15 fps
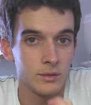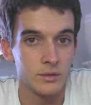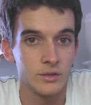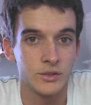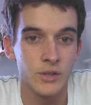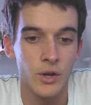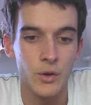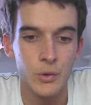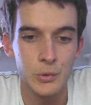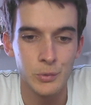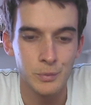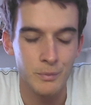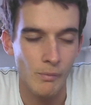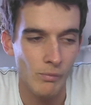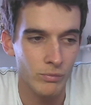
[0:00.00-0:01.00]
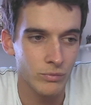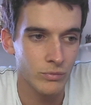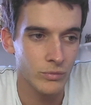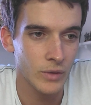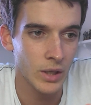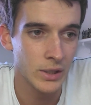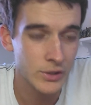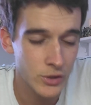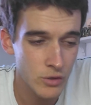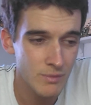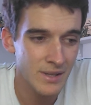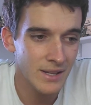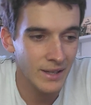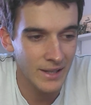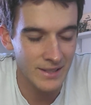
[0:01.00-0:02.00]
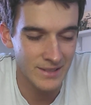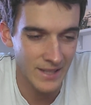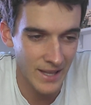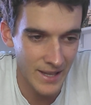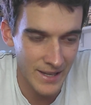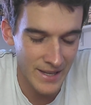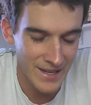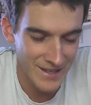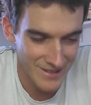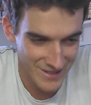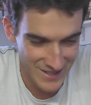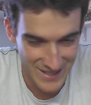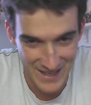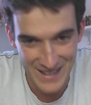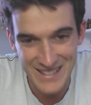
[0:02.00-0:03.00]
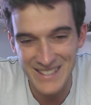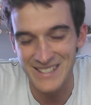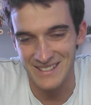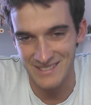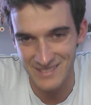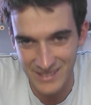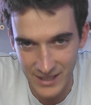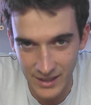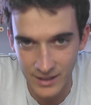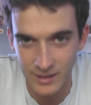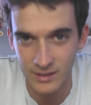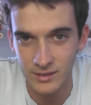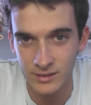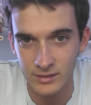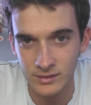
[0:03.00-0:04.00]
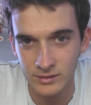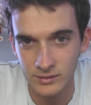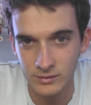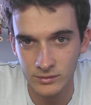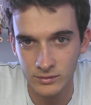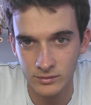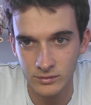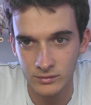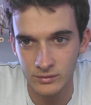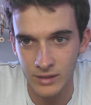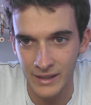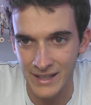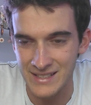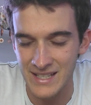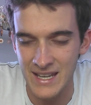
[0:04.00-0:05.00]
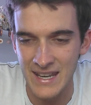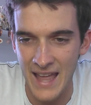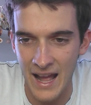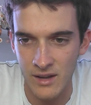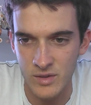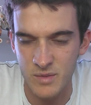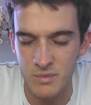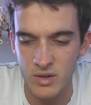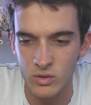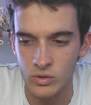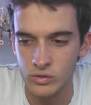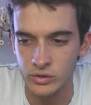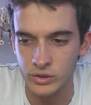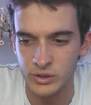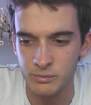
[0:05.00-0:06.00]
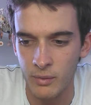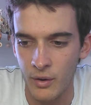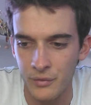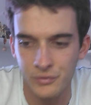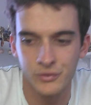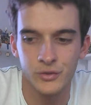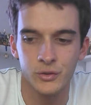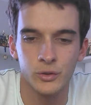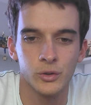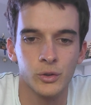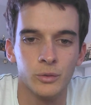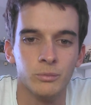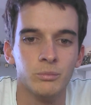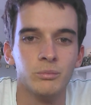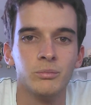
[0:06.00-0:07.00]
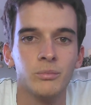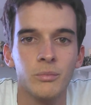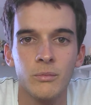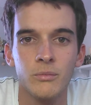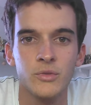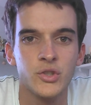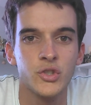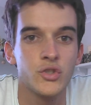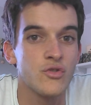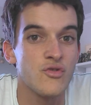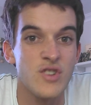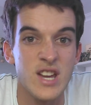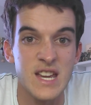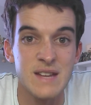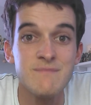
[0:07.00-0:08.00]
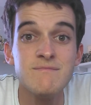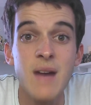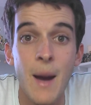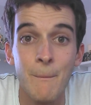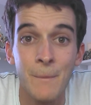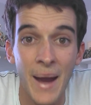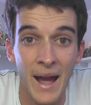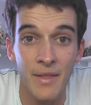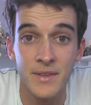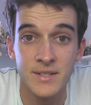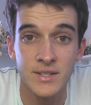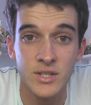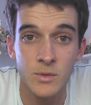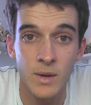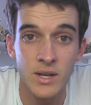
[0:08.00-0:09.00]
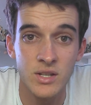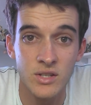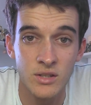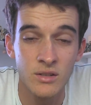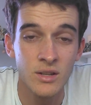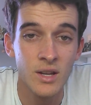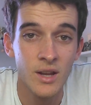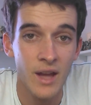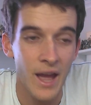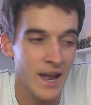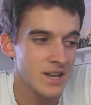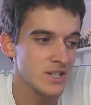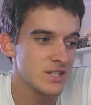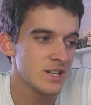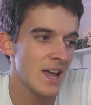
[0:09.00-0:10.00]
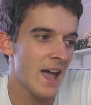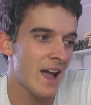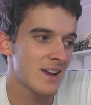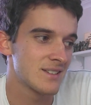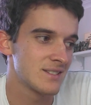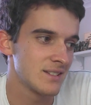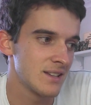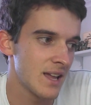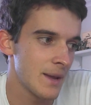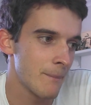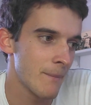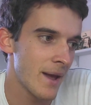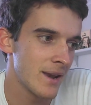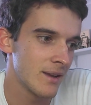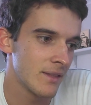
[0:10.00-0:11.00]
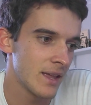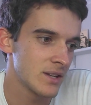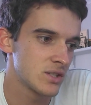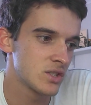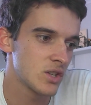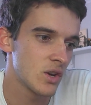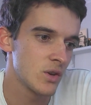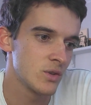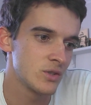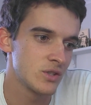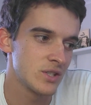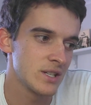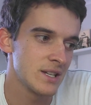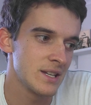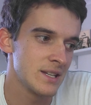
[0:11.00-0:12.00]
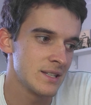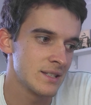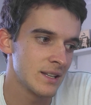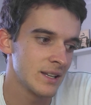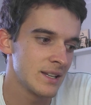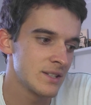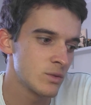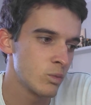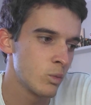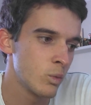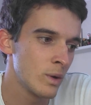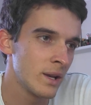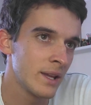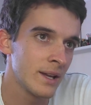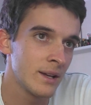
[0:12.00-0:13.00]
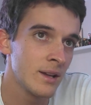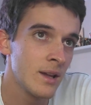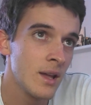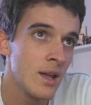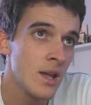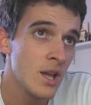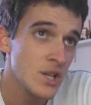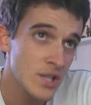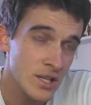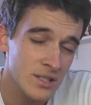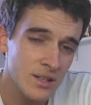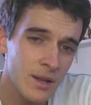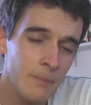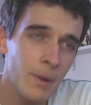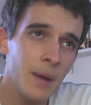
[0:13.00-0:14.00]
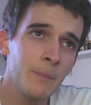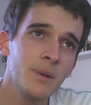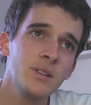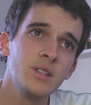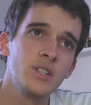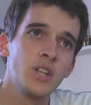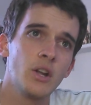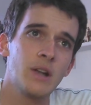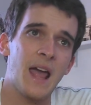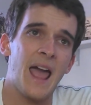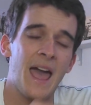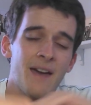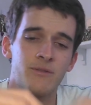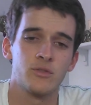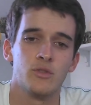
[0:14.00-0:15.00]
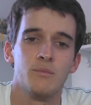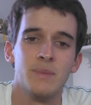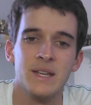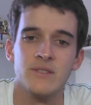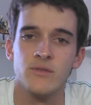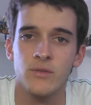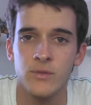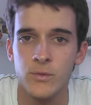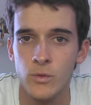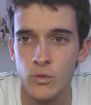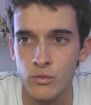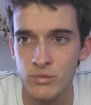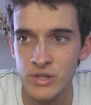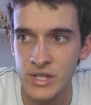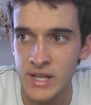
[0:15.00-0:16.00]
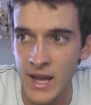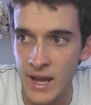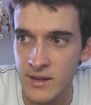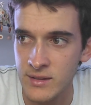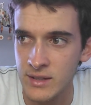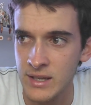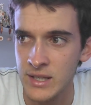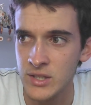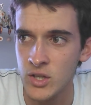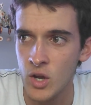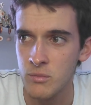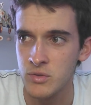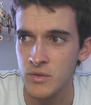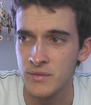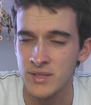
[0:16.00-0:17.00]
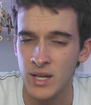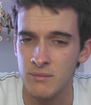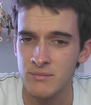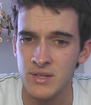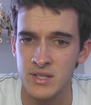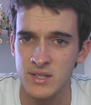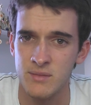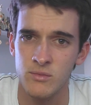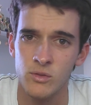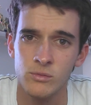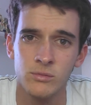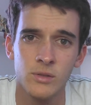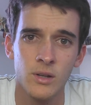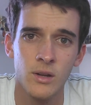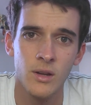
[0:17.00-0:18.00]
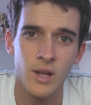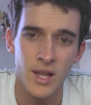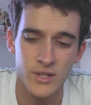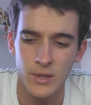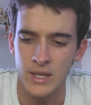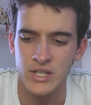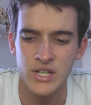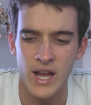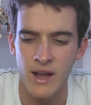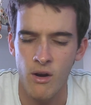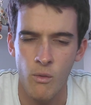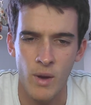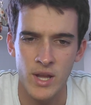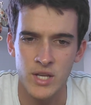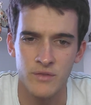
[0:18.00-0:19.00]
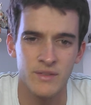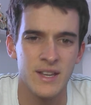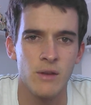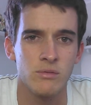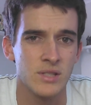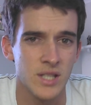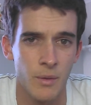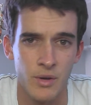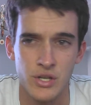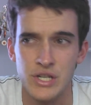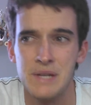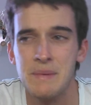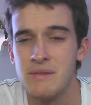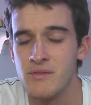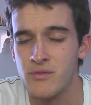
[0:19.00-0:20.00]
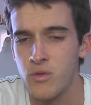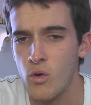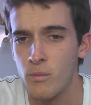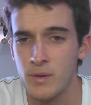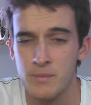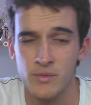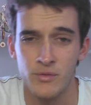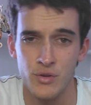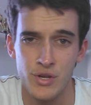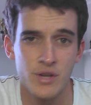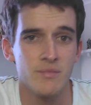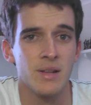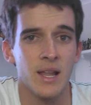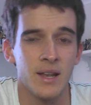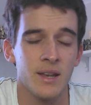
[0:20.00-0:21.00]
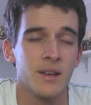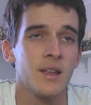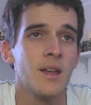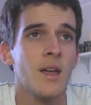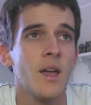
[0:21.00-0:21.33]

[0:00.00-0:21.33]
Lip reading: So, assuming it's a decent, I guess, announcement or response or stream about the situation, and she acts in a manner that shows she is at least willing. She doesn't, in my opinion, you don't have to be reformed yet in terms of something this small. It's not like jail where you've killed someone, you need to be reformed before you can be let in.